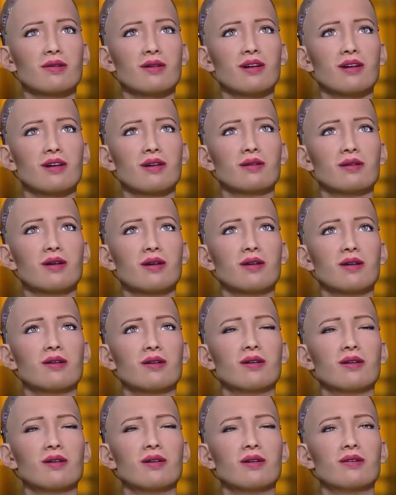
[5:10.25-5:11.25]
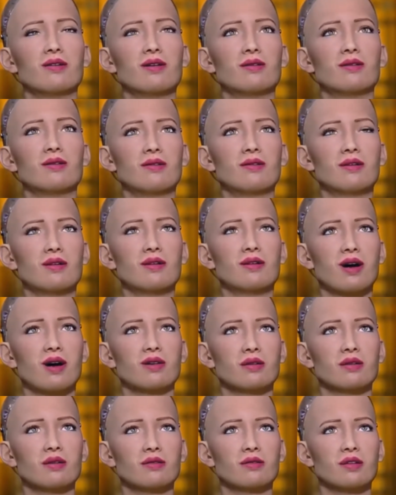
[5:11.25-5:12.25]
I really admire his
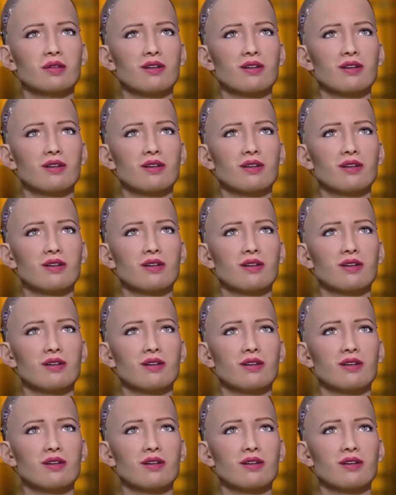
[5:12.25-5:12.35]
charitable work